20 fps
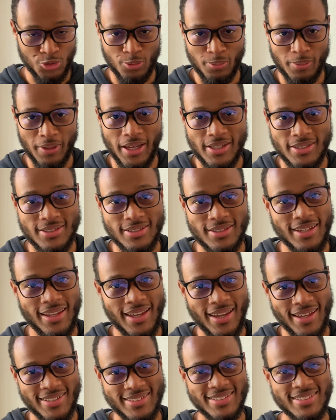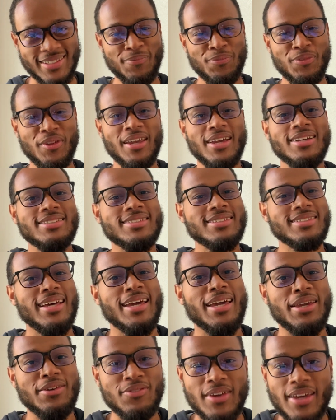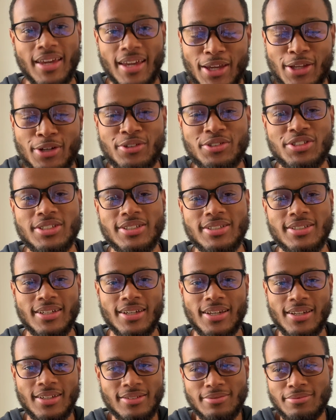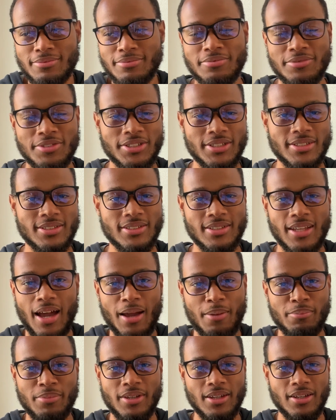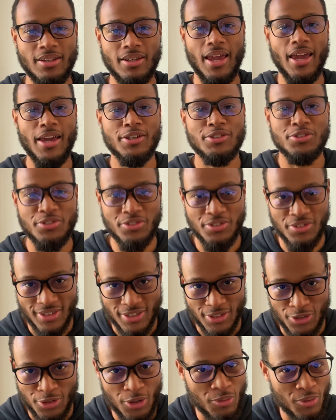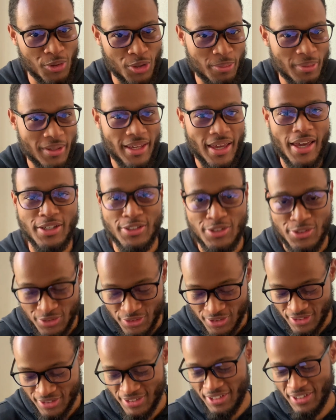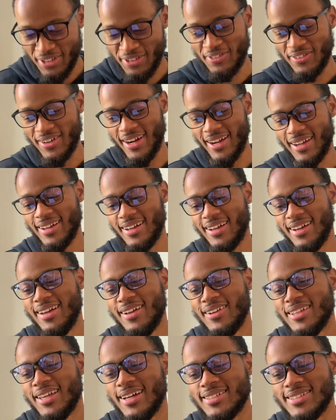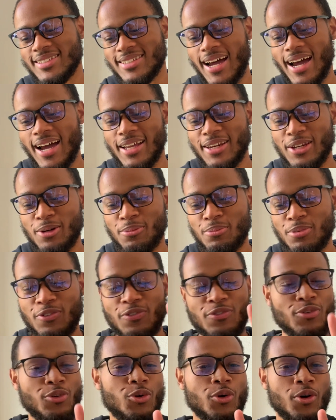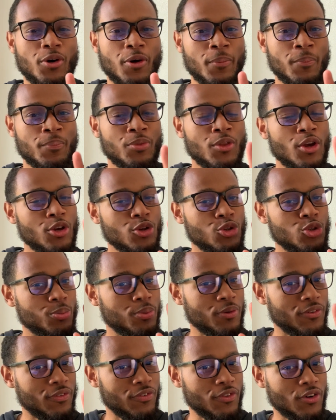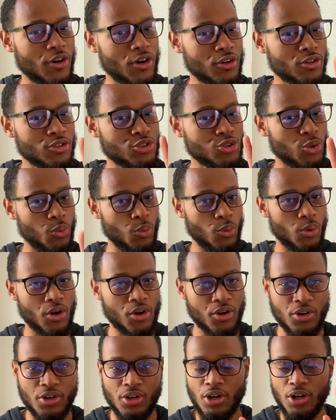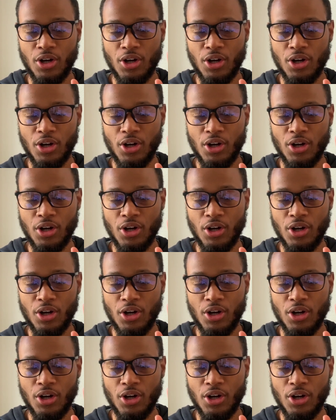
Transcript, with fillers: do best, and that's saving energy and just not being extra. You don't want to be extra, right? Sign number 4, you prefer to work